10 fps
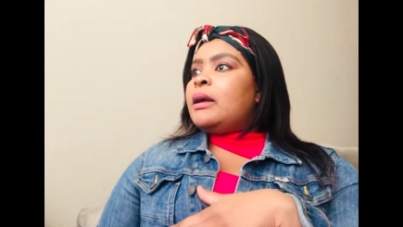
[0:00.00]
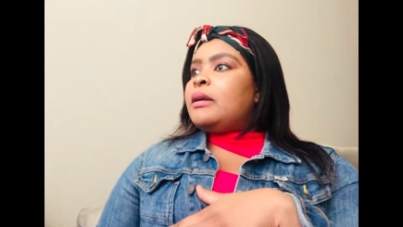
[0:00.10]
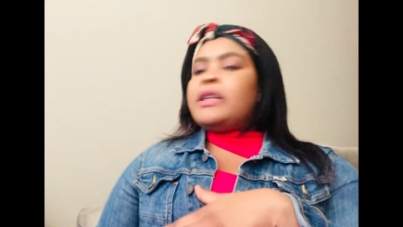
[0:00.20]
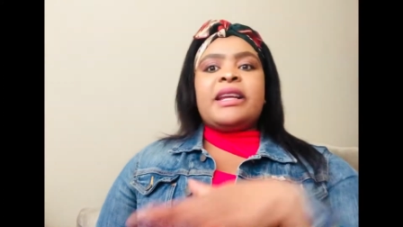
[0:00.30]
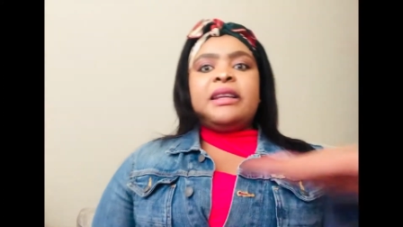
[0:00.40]

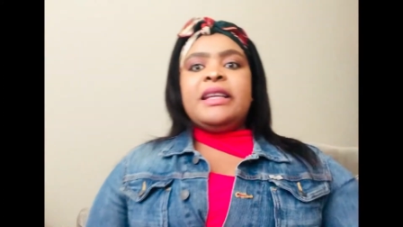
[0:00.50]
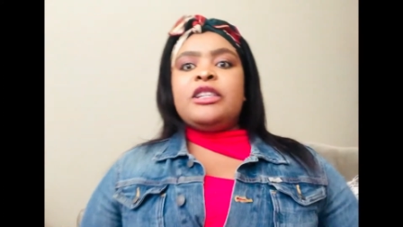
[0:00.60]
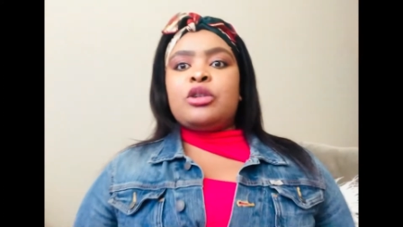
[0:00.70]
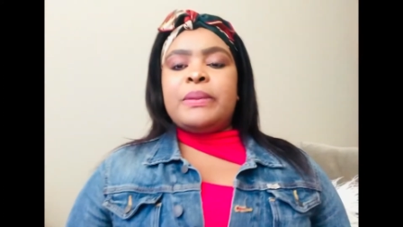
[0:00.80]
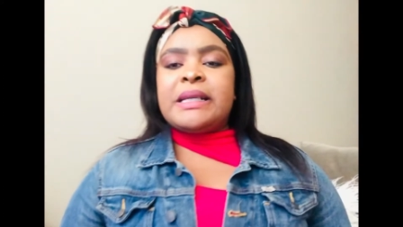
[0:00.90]
they need
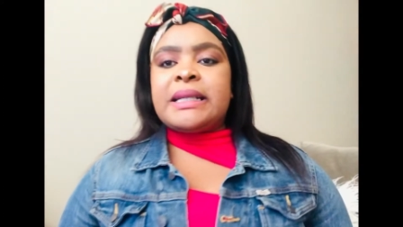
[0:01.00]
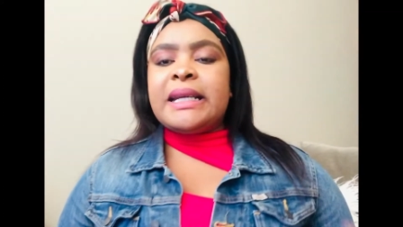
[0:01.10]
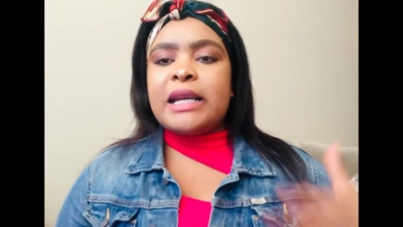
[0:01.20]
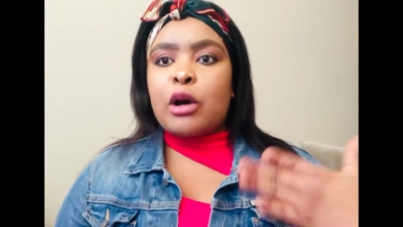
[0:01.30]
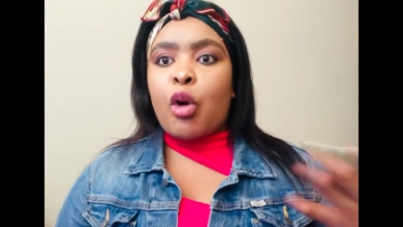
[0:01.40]
to be
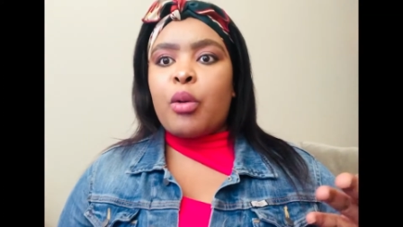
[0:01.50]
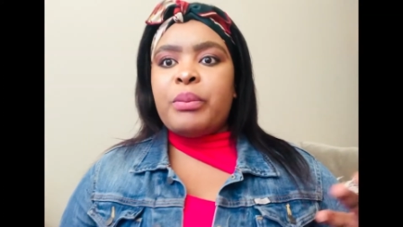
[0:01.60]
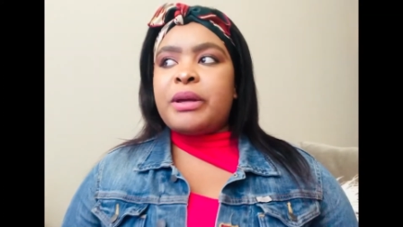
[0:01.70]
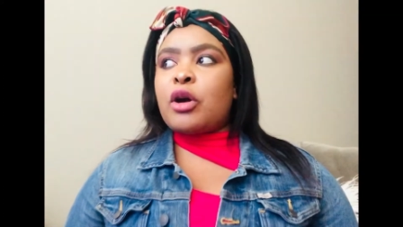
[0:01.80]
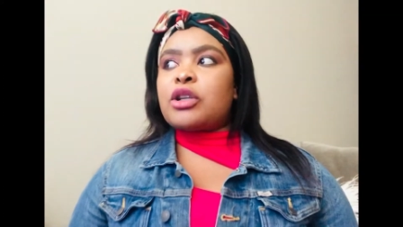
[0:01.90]
seen, or
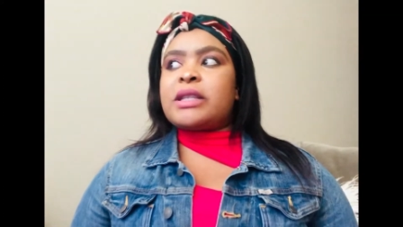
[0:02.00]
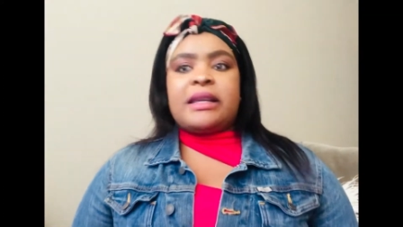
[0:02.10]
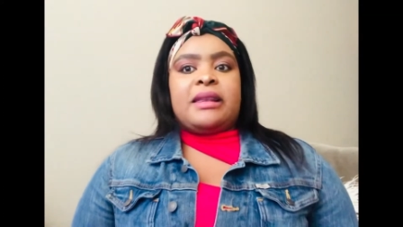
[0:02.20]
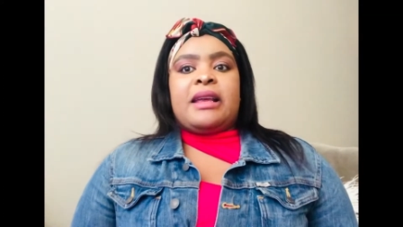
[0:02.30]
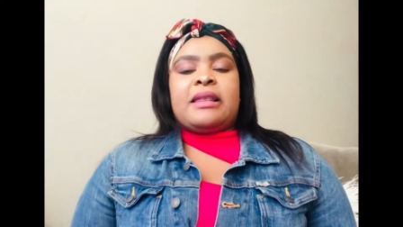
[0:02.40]
because they think